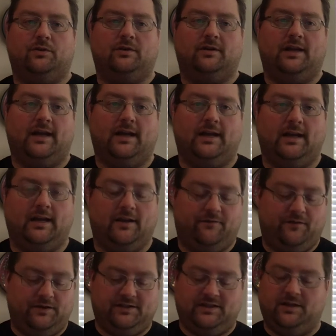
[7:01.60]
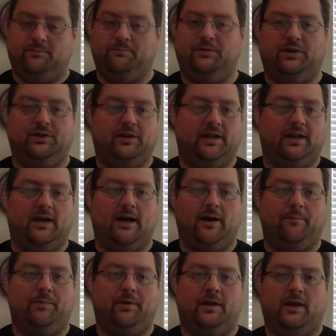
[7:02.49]
lighting. If you see them building
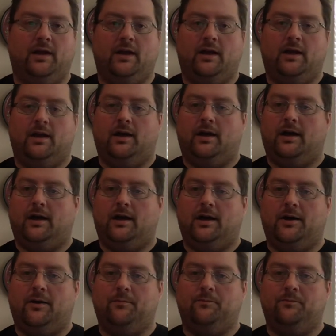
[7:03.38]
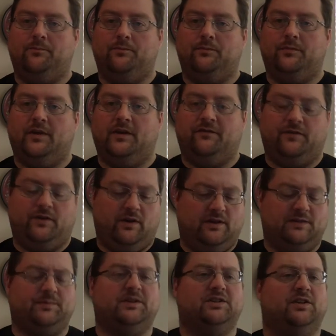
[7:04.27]
up,
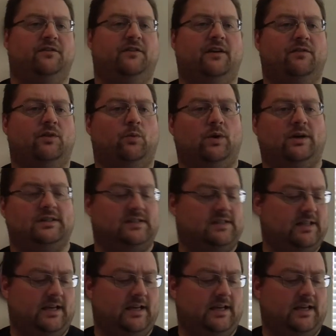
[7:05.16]
especially if you have the ones